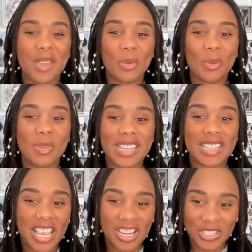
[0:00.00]
We'll be in
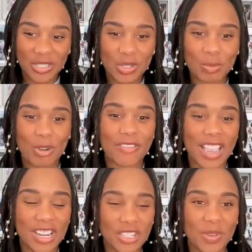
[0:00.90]
touch soon to
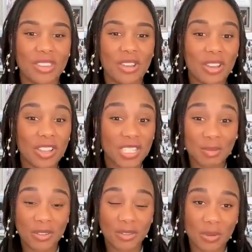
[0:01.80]
provide you with the
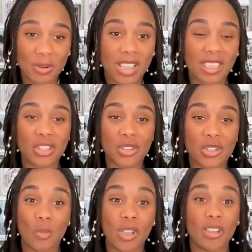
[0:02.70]
on-demand recording that you are
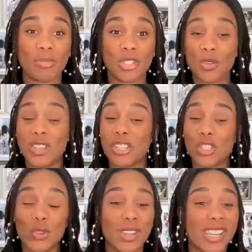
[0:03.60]
welcome to
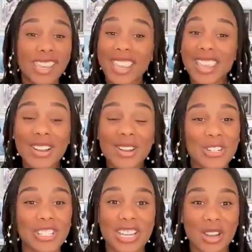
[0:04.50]
enjoy again or
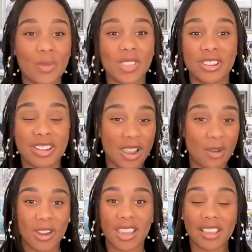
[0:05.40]
share with your
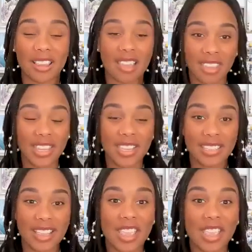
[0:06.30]
network and colleagues.
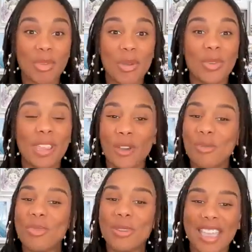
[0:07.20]
But we
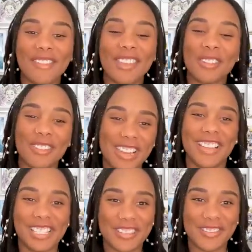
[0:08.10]
hope you have a great
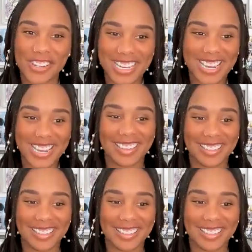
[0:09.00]
rest of your day.